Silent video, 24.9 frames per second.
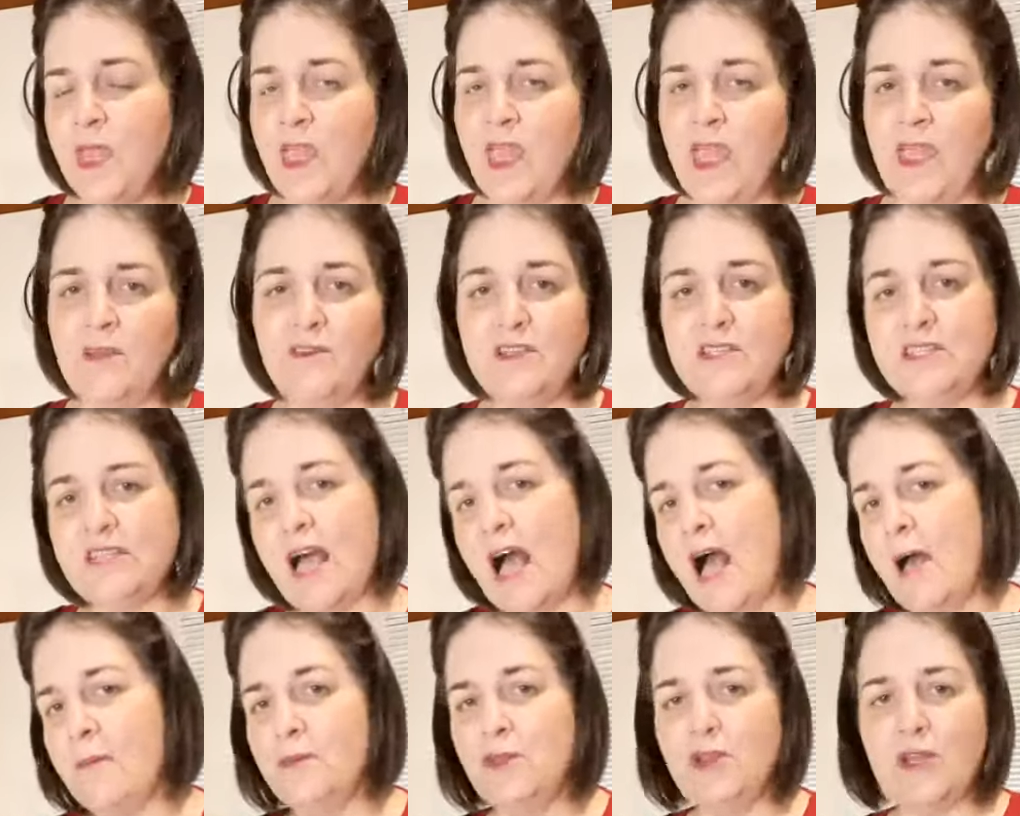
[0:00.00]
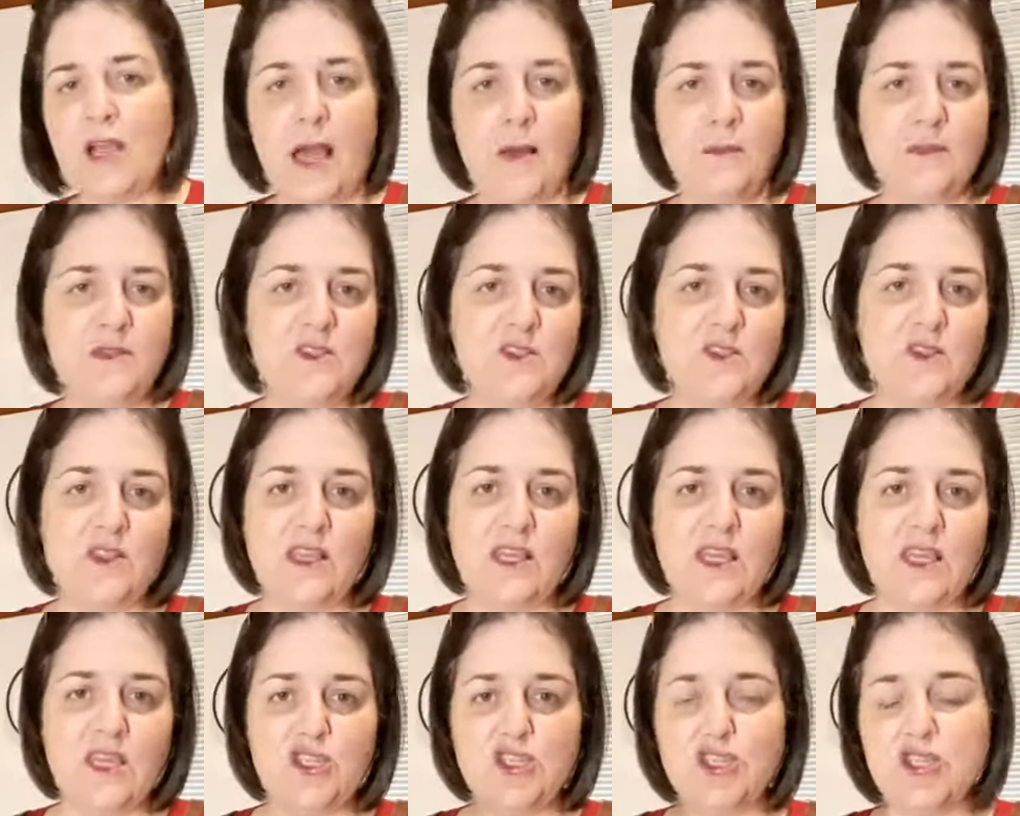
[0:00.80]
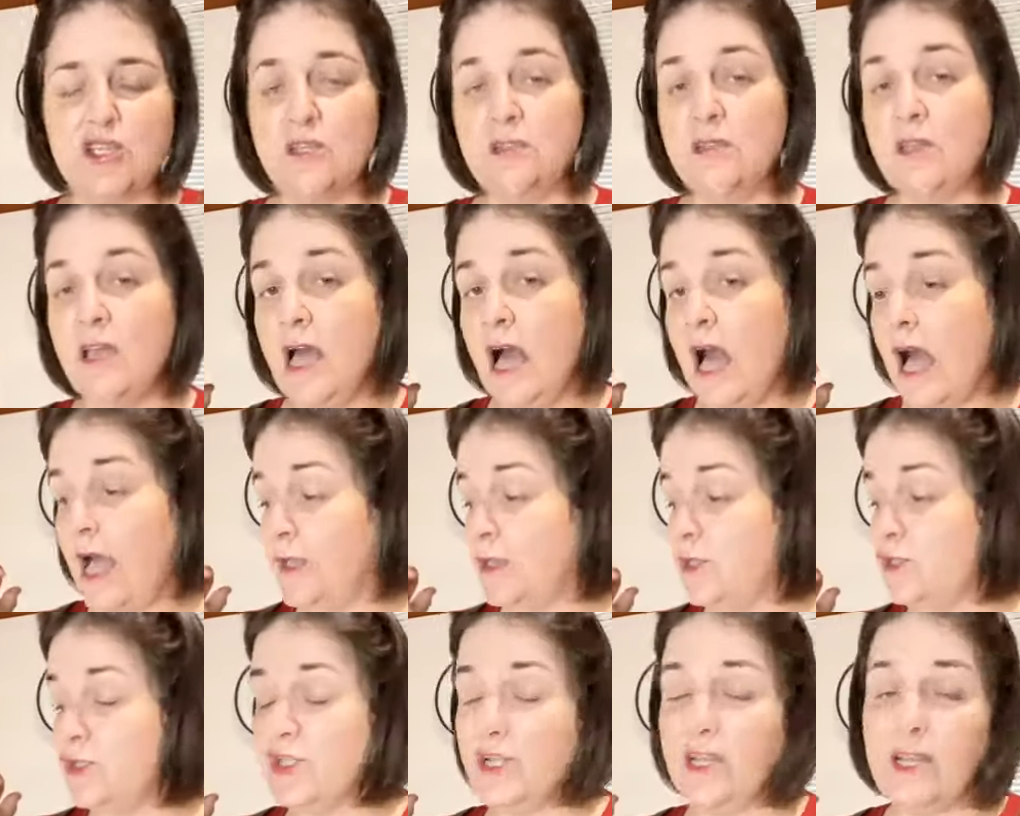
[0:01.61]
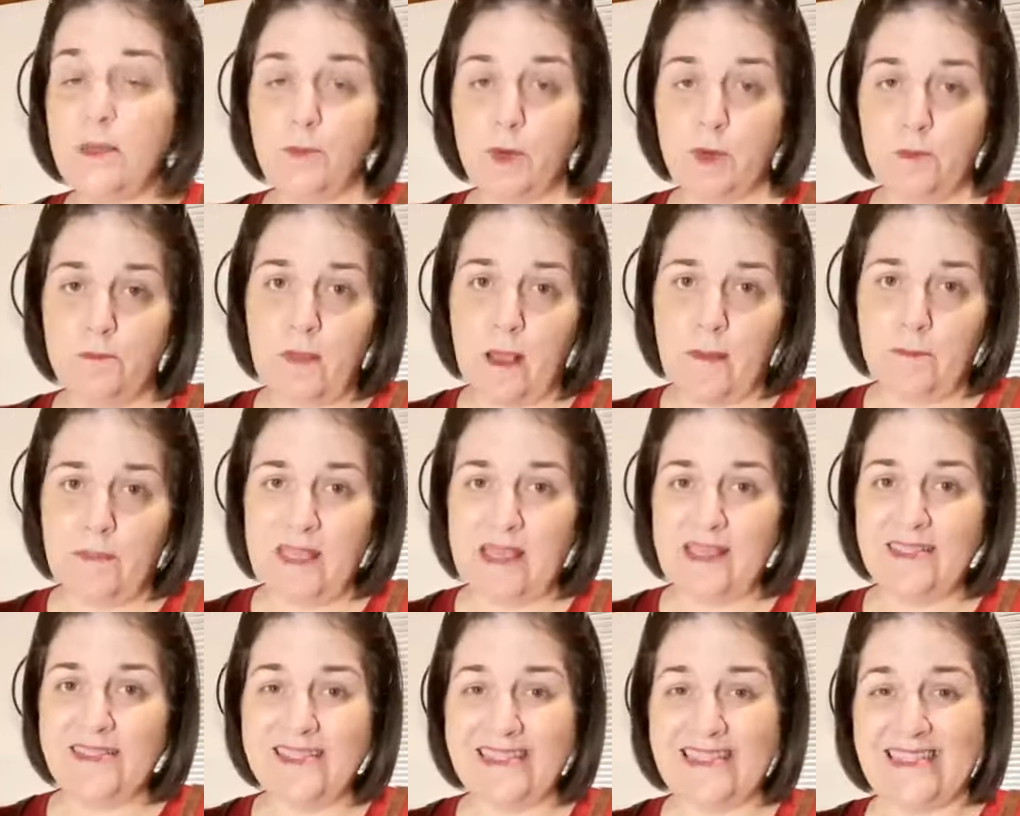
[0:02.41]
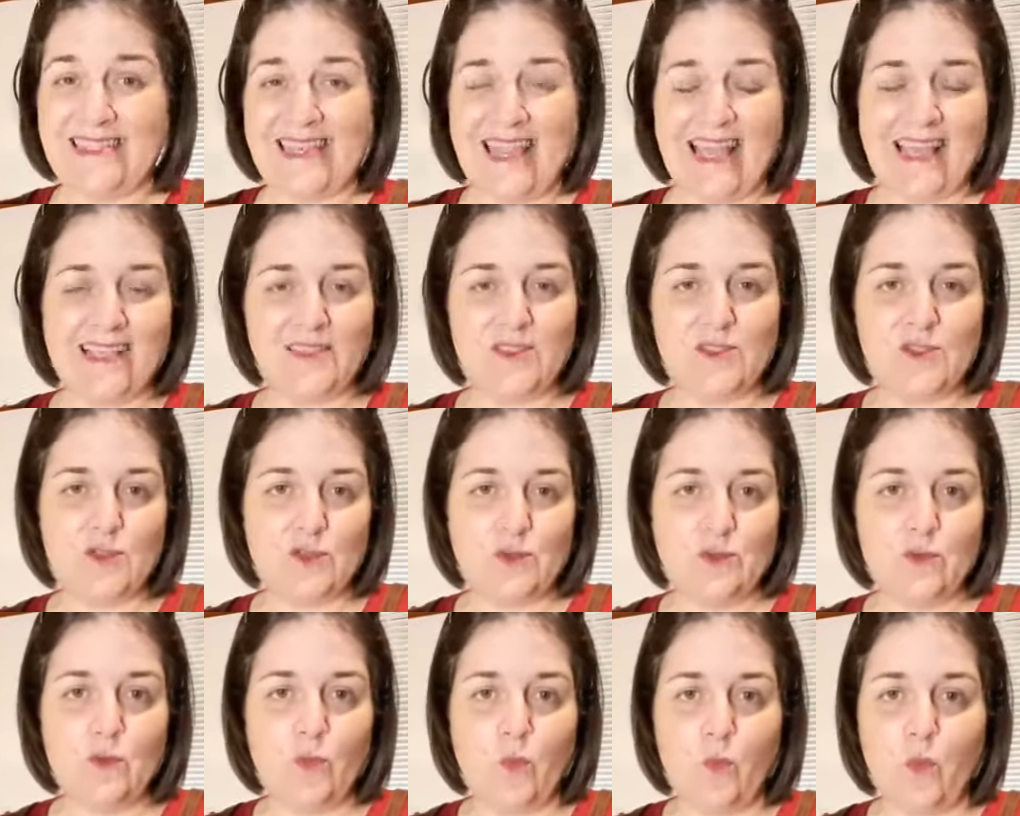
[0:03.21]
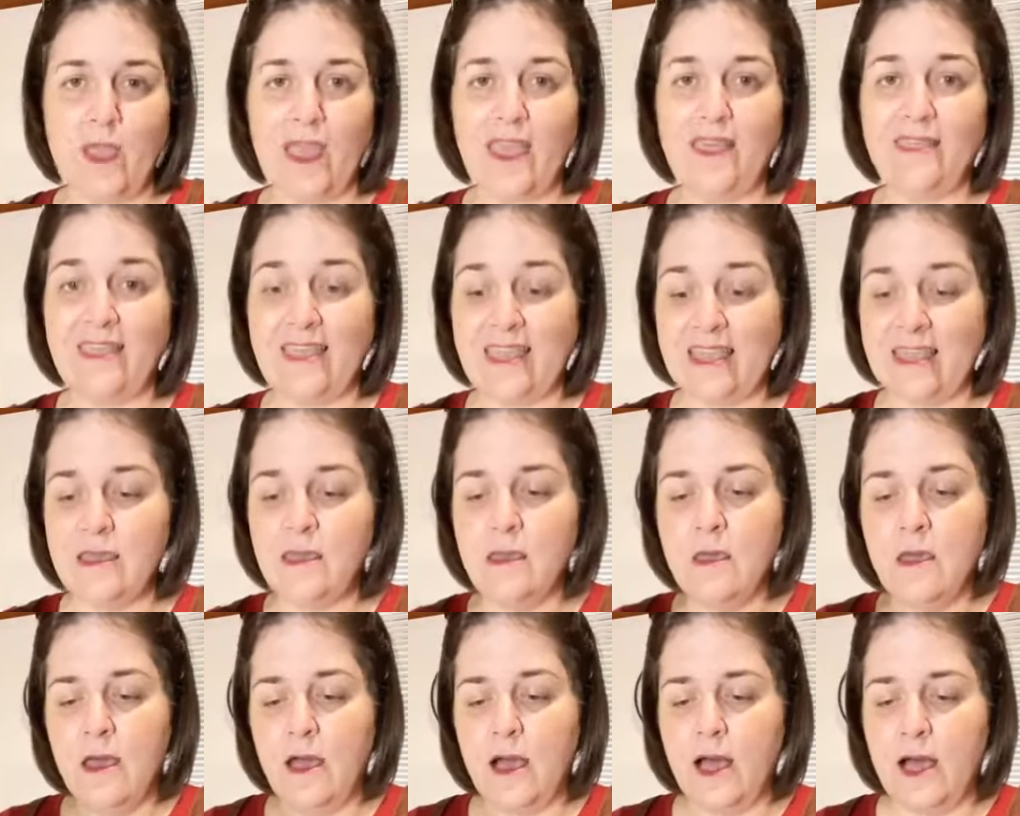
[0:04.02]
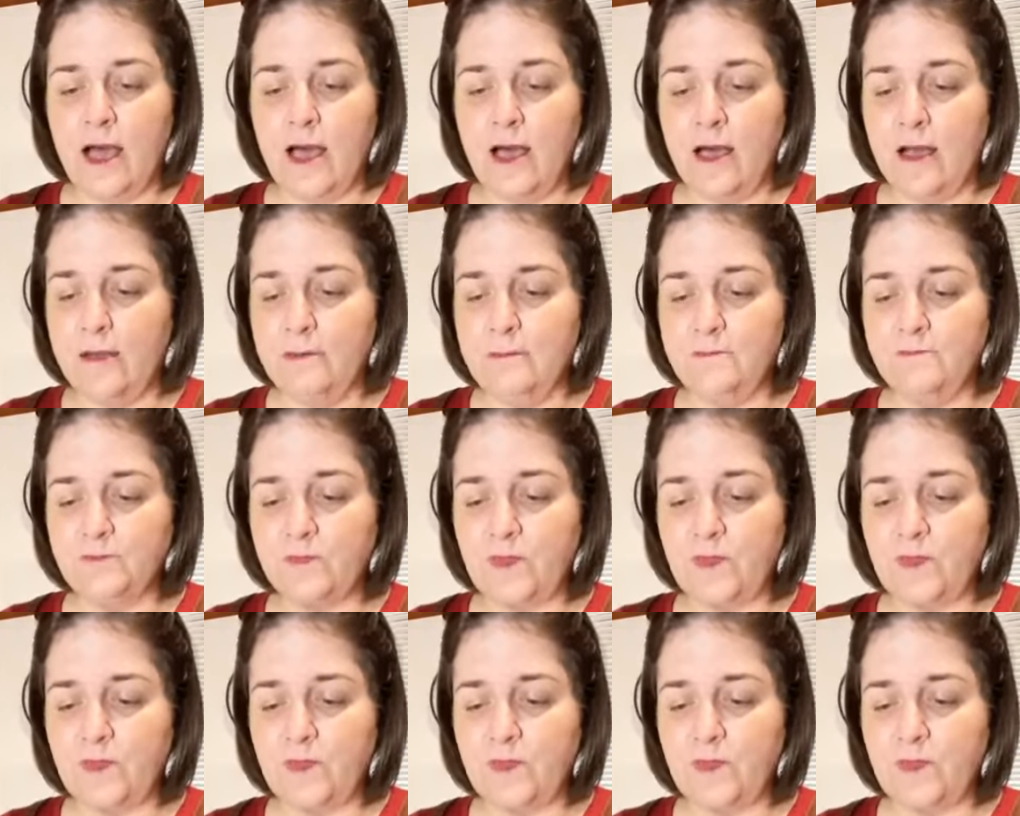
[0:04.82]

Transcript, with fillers: Every time you come into the kitchen, I usually put my beans next to where the uh,